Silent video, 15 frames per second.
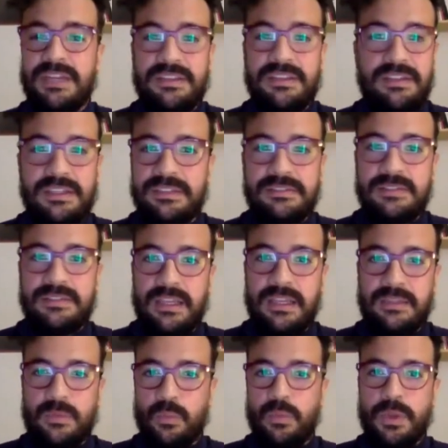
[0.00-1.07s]
think is like
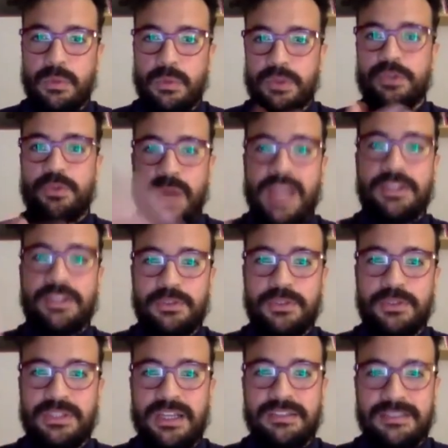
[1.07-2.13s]
we were trying to
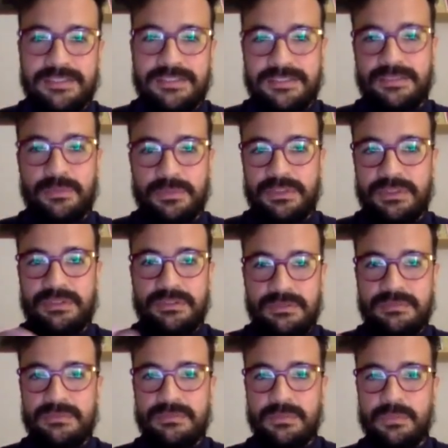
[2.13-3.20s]
do that this,
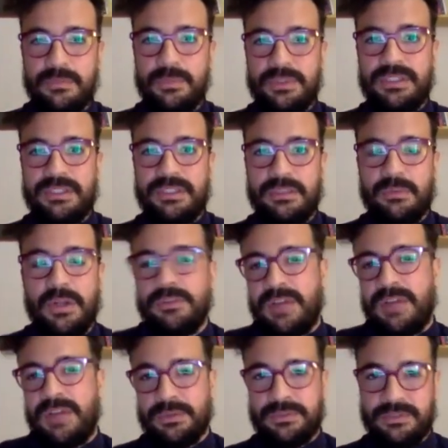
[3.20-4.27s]
with the wolf
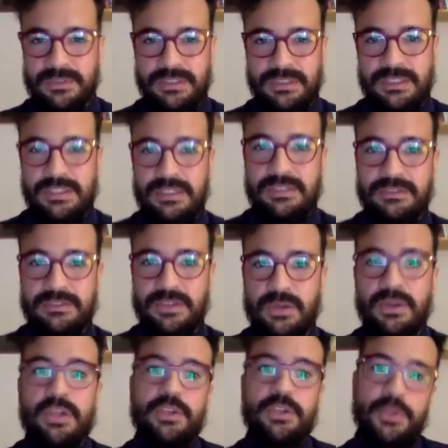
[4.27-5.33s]
house so
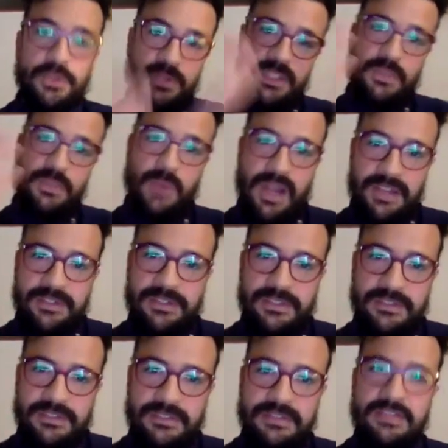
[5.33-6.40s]
you see the
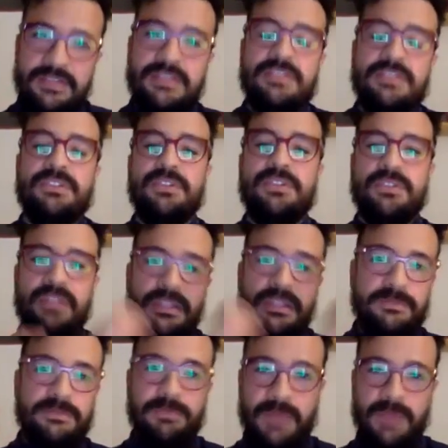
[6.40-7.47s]
wires you see that
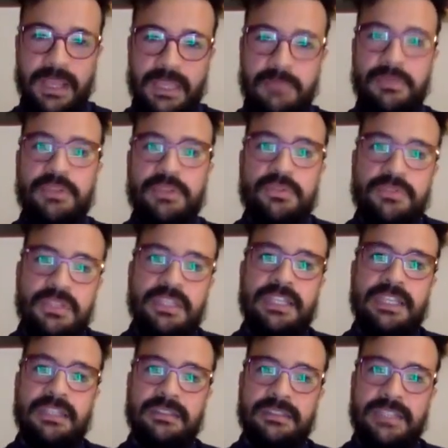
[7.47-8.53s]
it's fake, but you still
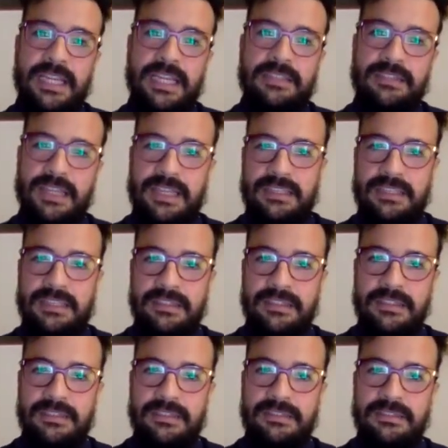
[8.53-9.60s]
can get like
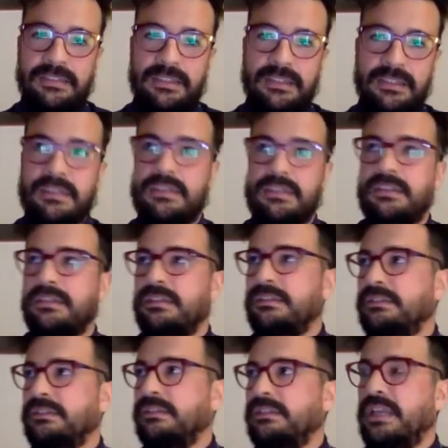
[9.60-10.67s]
uh,
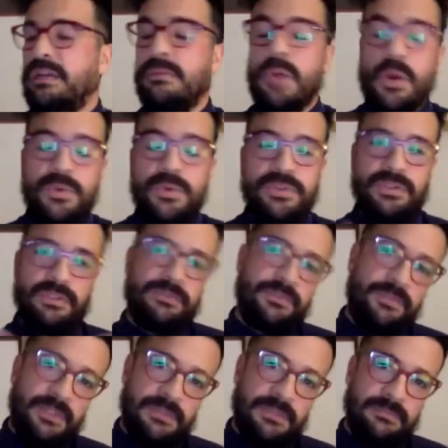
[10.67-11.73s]
the emotion of the
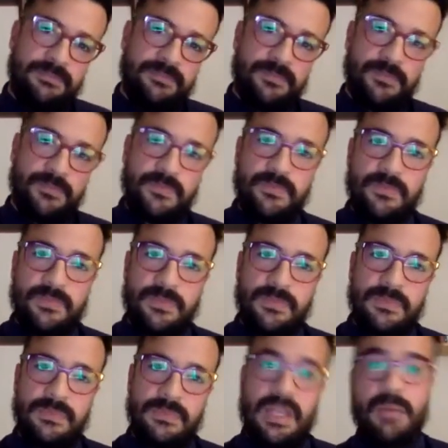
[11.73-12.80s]
film.
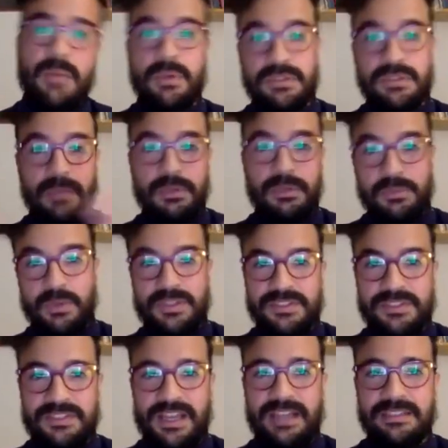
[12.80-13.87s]
That was that was one
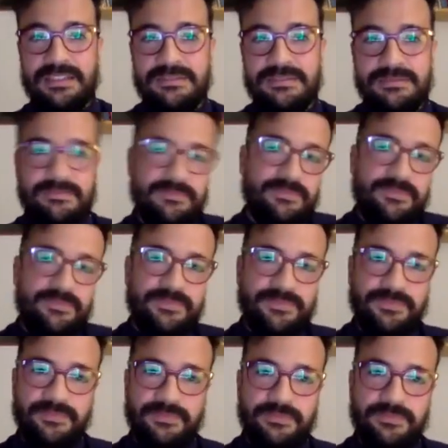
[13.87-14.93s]
side.
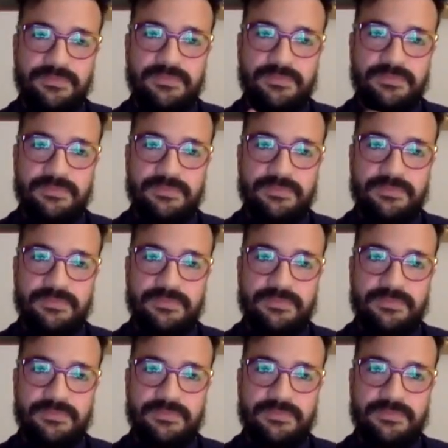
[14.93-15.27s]
Yeah, that, that that